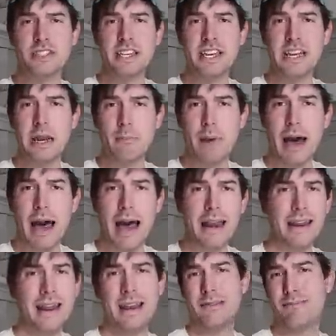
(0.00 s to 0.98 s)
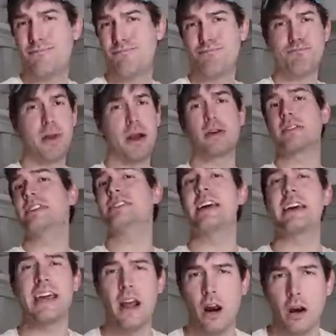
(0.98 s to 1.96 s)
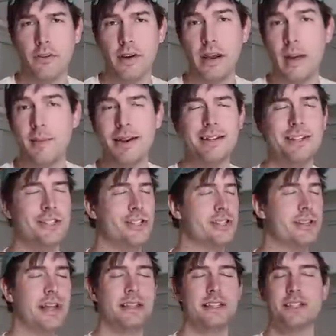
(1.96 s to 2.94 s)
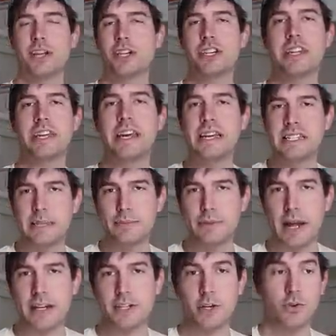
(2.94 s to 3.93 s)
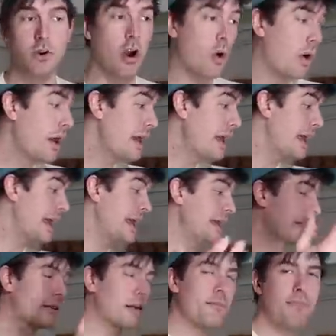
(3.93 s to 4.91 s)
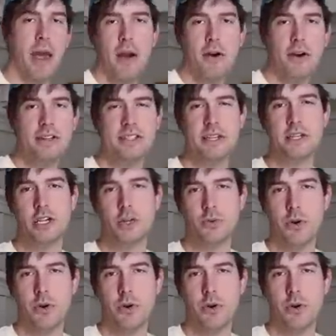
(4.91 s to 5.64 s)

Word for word: seed in a pot and barely take care of it. I mean, it's just, it's such an easy plant to grow in comparison to